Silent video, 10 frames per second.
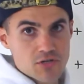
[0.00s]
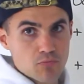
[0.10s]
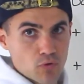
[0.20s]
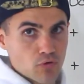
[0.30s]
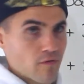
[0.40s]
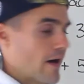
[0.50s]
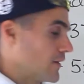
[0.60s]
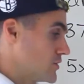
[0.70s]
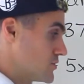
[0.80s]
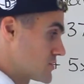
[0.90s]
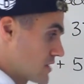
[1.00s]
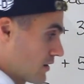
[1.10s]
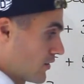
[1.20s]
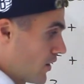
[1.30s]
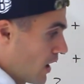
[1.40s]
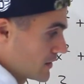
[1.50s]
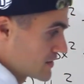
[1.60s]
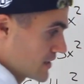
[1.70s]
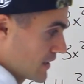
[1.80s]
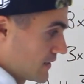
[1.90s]
smooth values. They're
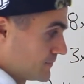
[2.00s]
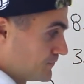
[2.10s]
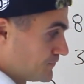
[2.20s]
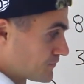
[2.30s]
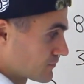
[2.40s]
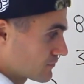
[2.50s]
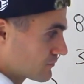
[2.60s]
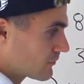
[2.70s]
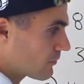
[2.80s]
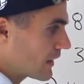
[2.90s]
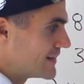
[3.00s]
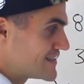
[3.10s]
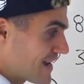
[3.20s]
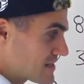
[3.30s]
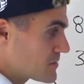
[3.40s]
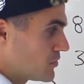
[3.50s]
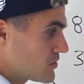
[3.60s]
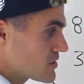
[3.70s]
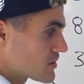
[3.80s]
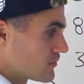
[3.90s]
not um,
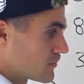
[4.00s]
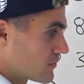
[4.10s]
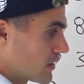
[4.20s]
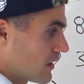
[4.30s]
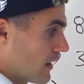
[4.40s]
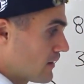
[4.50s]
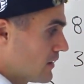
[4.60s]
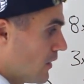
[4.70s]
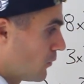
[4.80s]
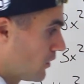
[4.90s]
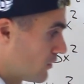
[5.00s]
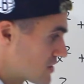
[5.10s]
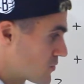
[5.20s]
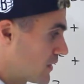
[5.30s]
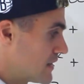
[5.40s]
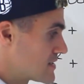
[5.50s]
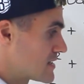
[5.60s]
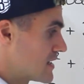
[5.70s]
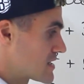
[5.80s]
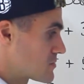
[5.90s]
decimals, okay? Well, this one is
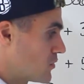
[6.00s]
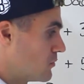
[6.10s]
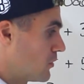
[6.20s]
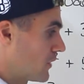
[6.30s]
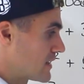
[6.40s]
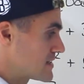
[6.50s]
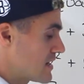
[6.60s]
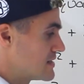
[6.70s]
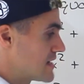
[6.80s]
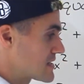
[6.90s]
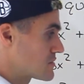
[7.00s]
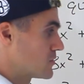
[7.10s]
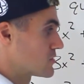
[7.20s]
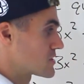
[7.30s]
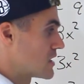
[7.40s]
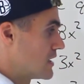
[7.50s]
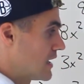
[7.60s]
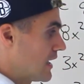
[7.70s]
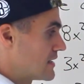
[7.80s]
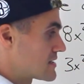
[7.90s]
a decimal, but when I say decimals,
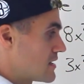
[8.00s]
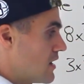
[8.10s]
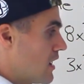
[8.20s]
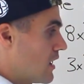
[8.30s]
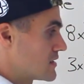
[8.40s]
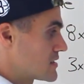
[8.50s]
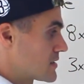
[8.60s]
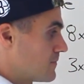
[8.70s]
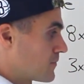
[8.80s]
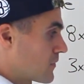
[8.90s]
it's not